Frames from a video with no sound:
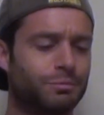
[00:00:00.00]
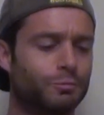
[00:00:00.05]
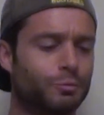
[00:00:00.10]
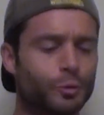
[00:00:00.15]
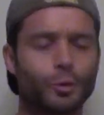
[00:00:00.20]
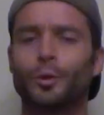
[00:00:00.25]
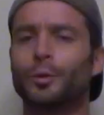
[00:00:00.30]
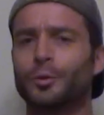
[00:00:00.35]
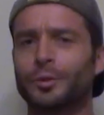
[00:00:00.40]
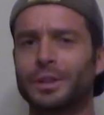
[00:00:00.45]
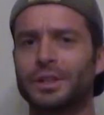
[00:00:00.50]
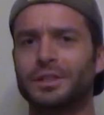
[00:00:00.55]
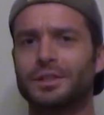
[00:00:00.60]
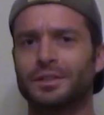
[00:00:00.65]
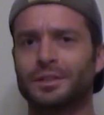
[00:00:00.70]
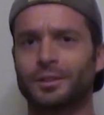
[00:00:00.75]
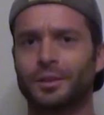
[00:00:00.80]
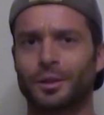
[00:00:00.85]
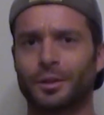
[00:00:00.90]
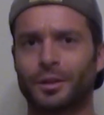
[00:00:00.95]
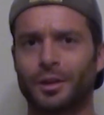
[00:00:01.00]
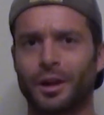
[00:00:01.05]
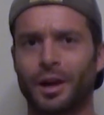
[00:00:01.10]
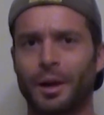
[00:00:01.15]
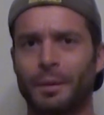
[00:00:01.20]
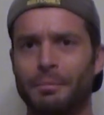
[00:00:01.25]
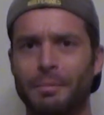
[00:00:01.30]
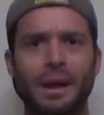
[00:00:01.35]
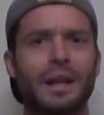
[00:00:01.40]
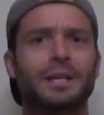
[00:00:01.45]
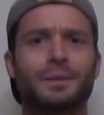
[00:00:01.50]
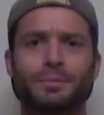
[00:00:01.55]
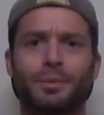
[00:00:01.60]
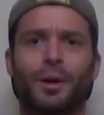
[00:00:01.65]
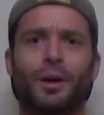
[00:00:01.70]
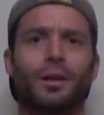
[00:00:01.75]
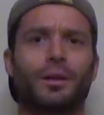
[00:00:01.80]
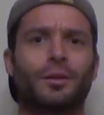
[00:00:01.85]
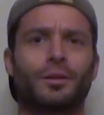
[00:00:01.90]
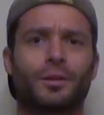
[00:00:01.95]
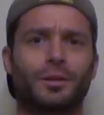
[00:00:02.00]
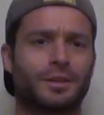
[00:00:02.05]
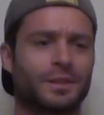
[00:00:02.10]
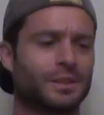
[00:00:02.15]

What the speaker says: breweries or baseball or